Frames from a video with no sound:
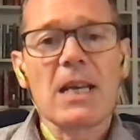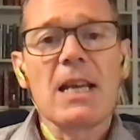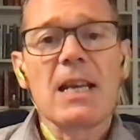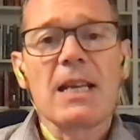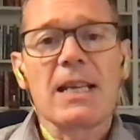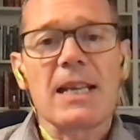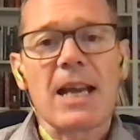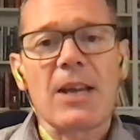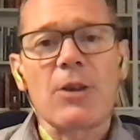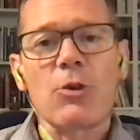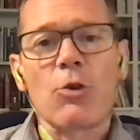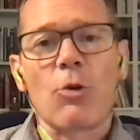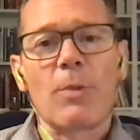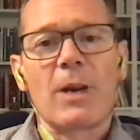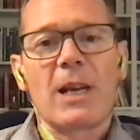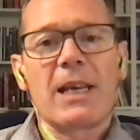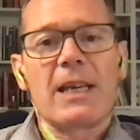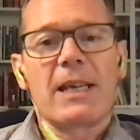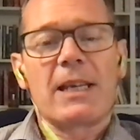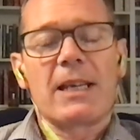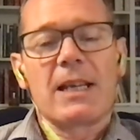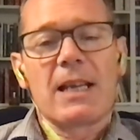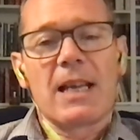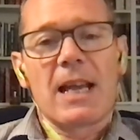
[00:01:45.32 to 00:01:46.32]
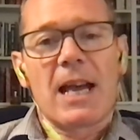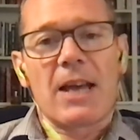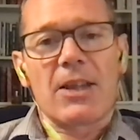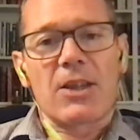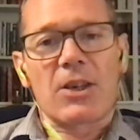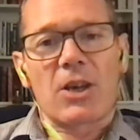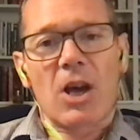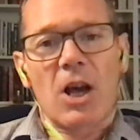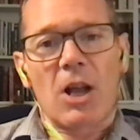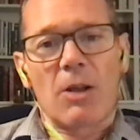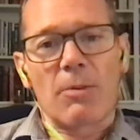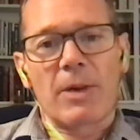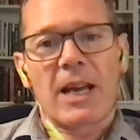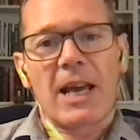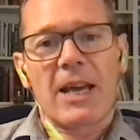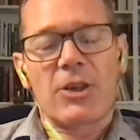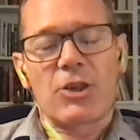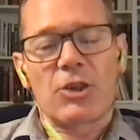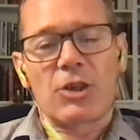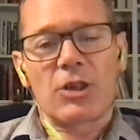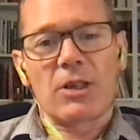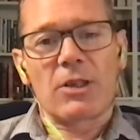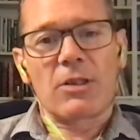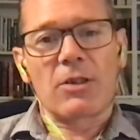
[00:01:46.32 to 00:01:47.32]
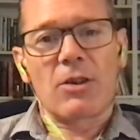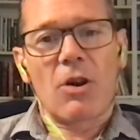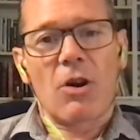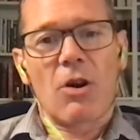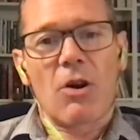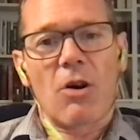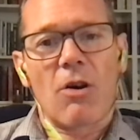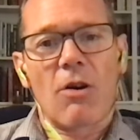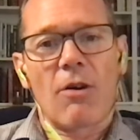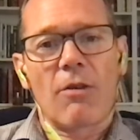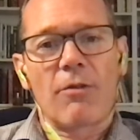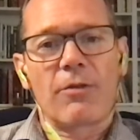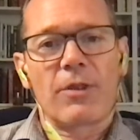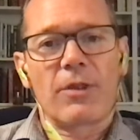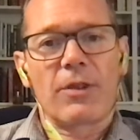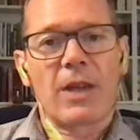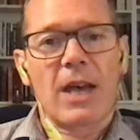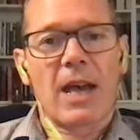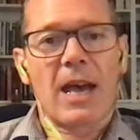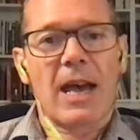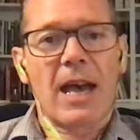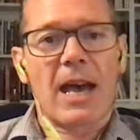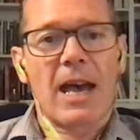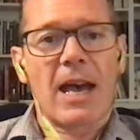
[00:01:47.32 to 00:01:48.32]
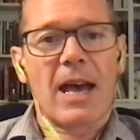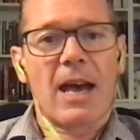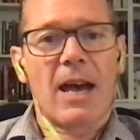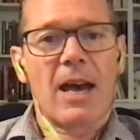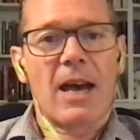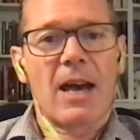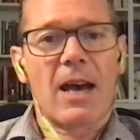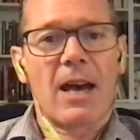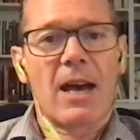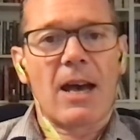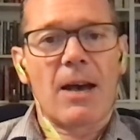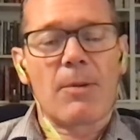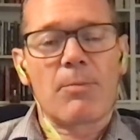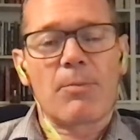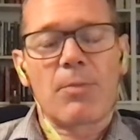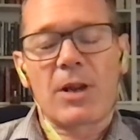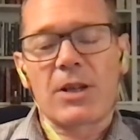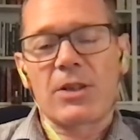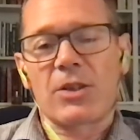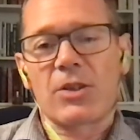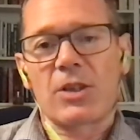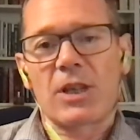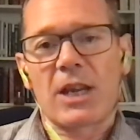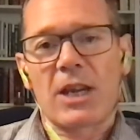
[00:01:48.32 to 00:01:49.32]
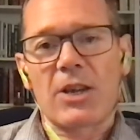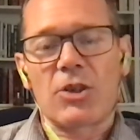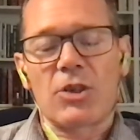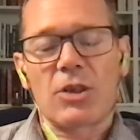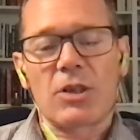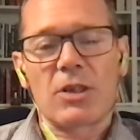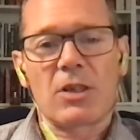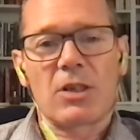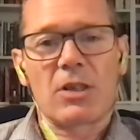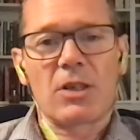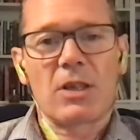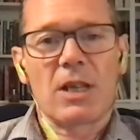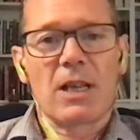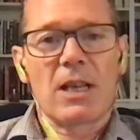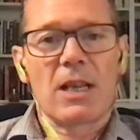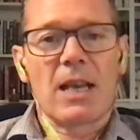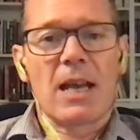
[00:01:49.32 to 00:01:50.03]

Now, normally, at the culmination of their presentations,